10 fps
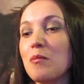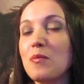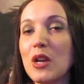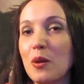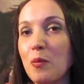
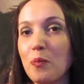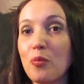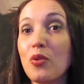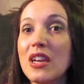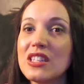you know,
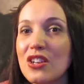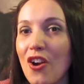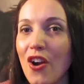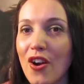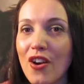praising
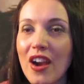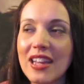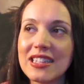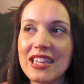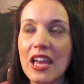her
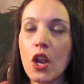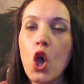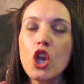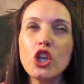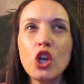and saying,
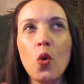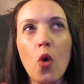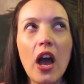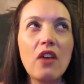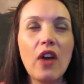you know
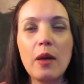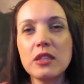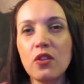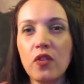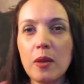what, if I
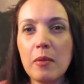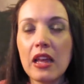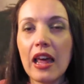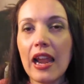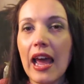was a
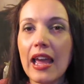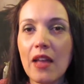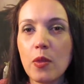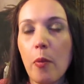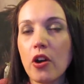female and I
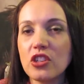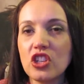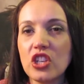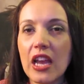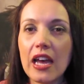had the parts that
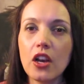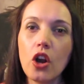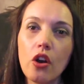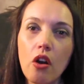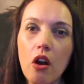she had in
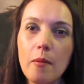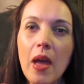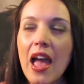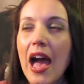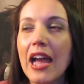her arm,
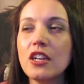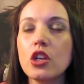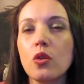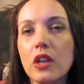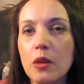I totally